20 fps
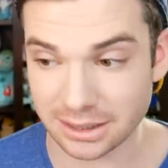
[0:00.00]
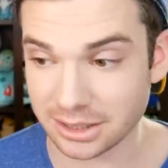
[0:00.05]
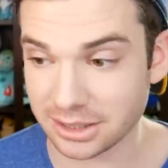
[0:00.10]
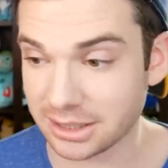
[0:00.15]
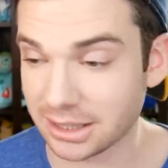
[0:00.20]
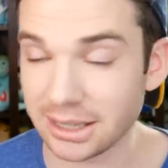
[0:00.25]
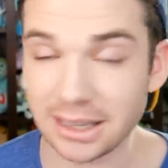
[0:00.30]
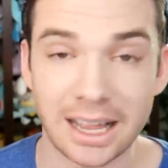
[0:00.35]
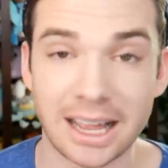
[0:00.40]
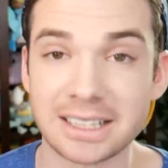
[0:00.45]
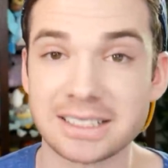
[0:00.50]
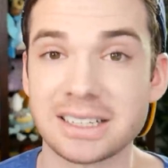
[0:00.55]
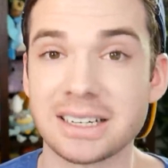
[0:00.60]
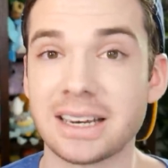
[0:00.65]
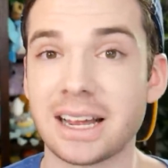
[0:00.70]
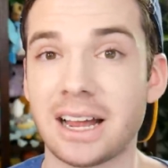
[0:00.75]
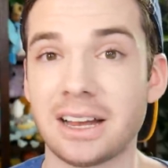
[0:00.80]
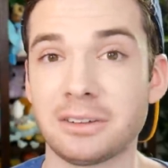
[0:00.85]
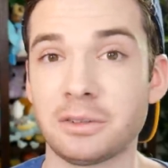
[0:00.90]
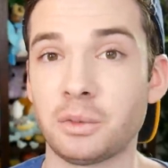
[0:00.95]
it still
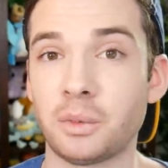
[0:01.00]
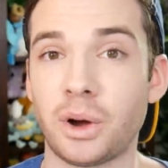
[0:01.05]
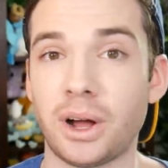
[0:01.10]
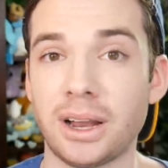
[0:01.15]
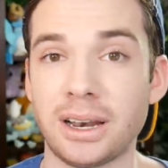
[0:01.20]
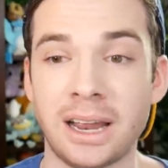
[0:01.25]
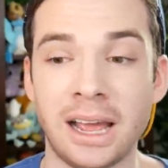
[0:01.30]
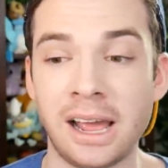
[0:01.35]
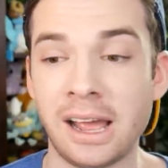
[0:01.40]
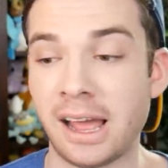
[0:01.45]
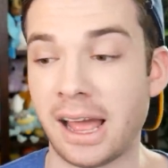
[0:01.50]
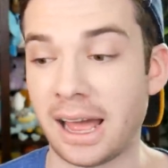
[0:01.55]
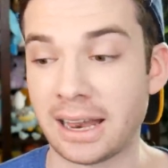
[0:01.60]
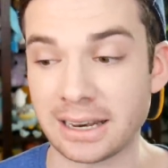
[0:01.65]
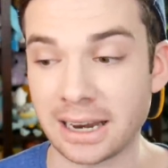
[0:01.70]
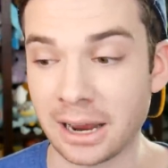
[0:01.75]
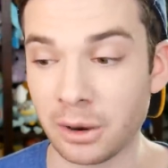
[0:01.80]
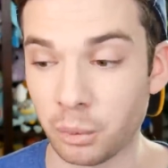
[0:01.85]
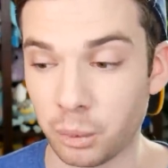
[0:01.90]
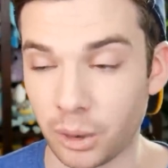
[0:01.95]
hasn't gotten one
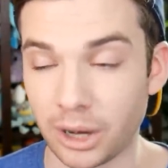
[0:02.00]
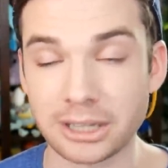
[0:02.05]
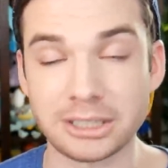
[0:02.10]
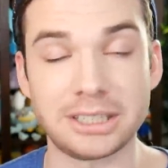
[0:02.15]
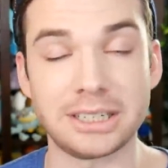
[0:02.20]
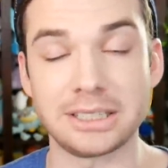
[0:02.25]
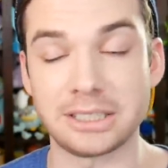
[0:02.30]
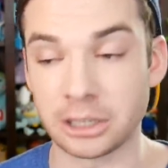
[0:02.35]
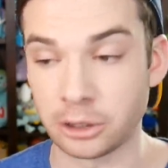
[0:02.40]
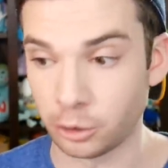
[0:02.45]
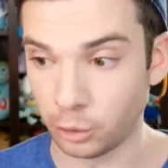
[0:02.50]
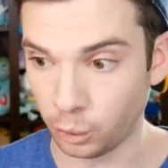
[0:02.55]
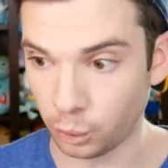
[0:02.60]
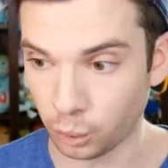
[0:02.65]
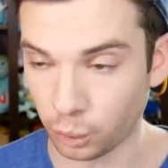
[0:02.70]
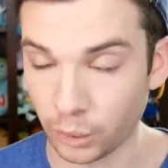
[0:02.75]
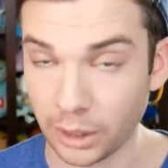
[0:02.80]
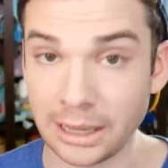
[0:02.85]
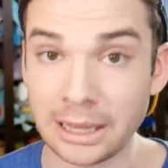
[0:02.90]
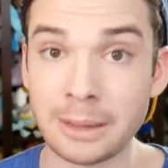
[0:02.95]
and I want it
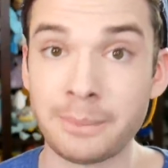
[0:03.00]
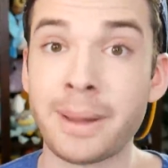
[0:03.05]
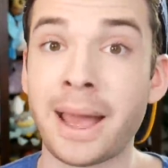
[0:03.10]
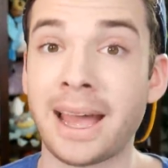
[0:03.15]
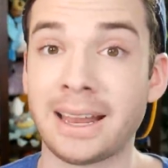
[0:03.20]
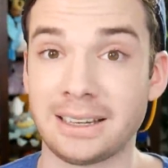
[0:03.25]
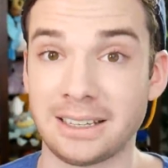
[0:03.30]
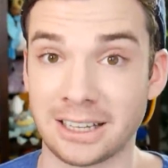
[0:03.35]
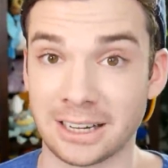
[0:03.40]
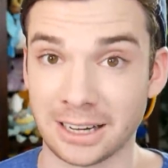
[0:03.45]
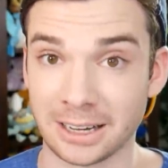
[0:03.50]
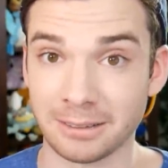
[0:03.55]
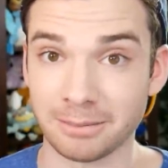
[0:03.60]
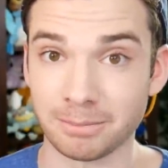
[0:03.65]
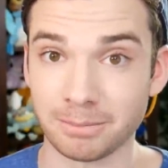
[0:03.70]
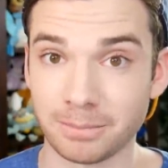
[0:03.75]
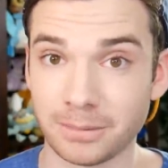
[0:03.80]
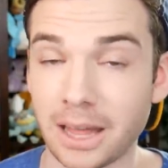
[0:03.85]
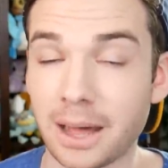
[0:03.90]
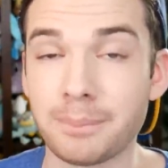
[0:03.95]
really badly.
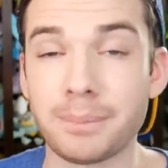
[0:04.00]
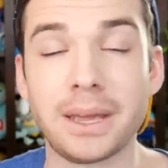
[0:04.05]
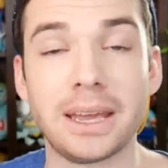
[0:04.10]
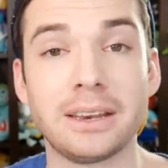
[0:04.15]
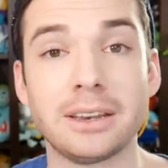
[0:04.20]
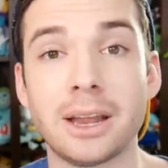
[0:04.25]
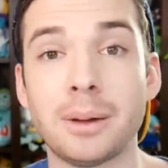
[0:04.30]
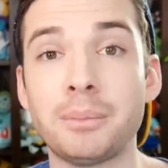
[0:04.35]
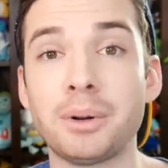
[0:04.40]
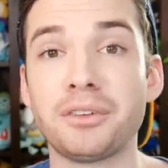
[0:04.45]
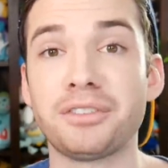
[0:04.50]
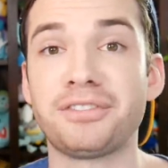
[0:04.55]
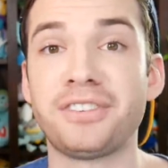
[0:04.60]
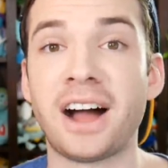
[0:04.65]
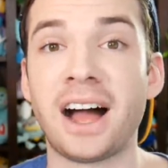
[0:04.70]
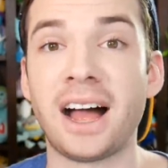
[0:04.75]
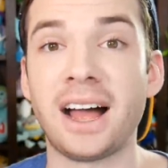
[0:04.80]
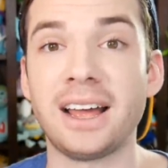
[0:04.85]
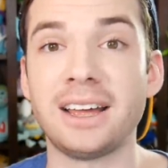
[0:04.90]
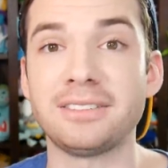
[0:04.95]
That being number
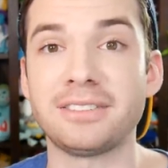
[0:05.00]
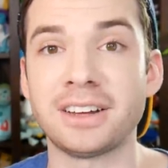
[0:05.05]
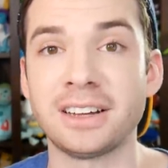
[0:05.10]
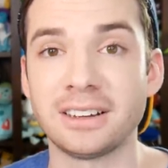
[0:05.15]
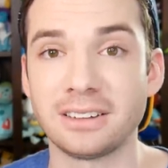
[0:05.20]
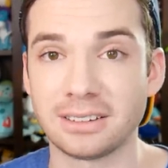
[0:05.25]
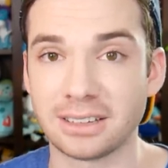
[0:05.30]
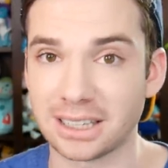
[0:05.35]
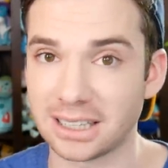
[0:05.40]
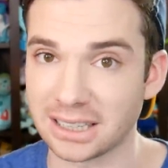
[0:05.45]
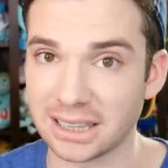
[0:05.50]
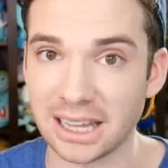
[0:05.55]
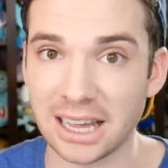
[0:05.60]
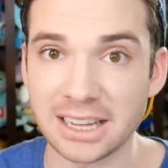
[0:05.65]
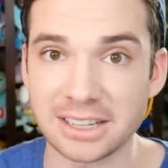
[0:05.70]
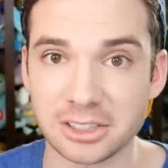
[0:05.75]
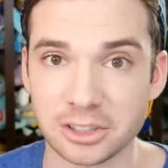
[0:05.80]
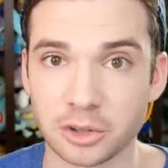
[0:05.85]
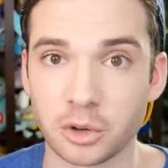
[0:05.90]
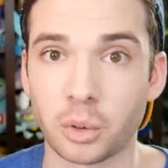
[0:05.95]
five,
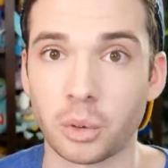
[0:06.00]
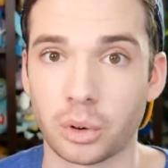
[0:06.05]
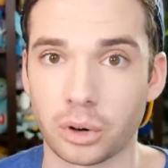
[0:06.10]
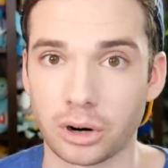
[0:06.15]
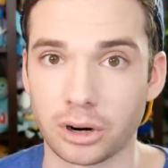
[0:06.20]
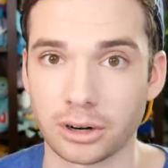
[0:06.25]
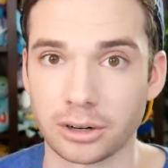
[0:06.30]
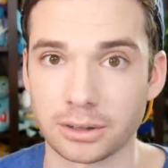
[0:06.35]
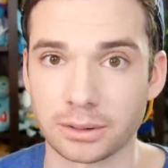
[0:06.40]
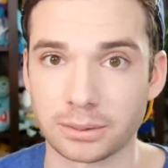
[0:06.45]
Gliscor.